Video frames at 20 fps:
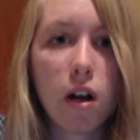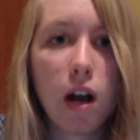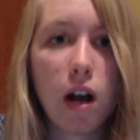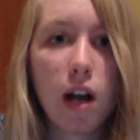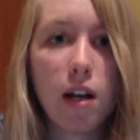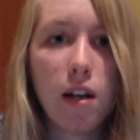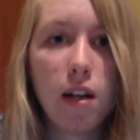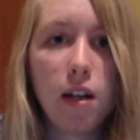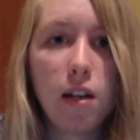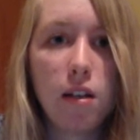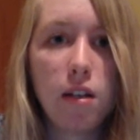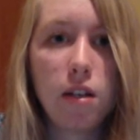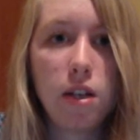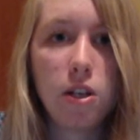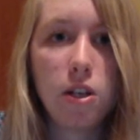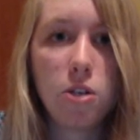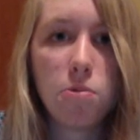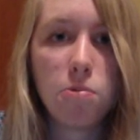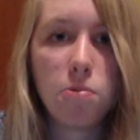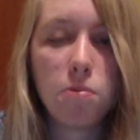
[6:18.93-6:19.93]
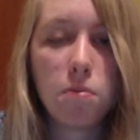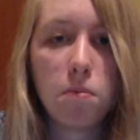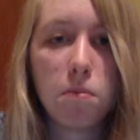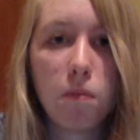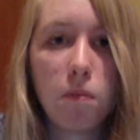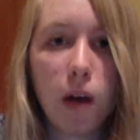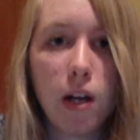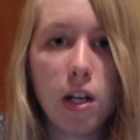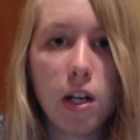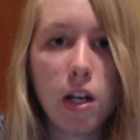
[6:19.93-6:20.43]
I
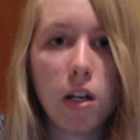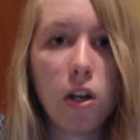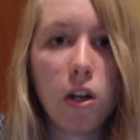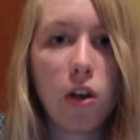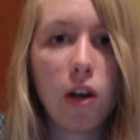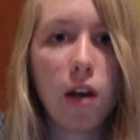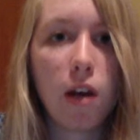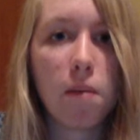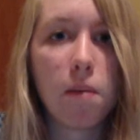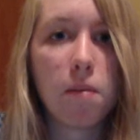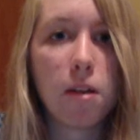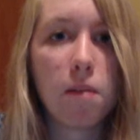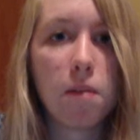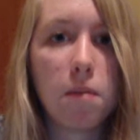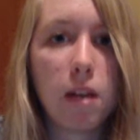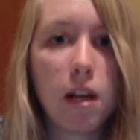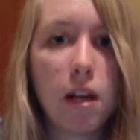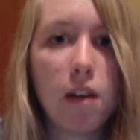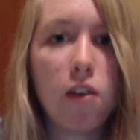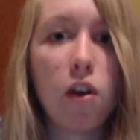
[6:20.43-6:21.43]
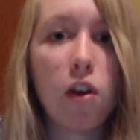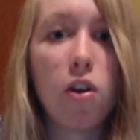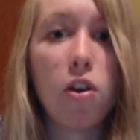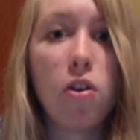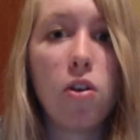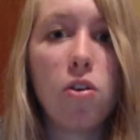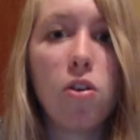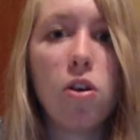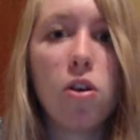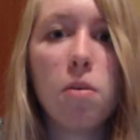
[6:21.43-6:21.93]
did look up some things on
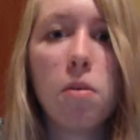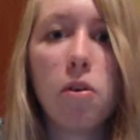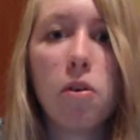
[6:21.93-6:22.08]
YouTube.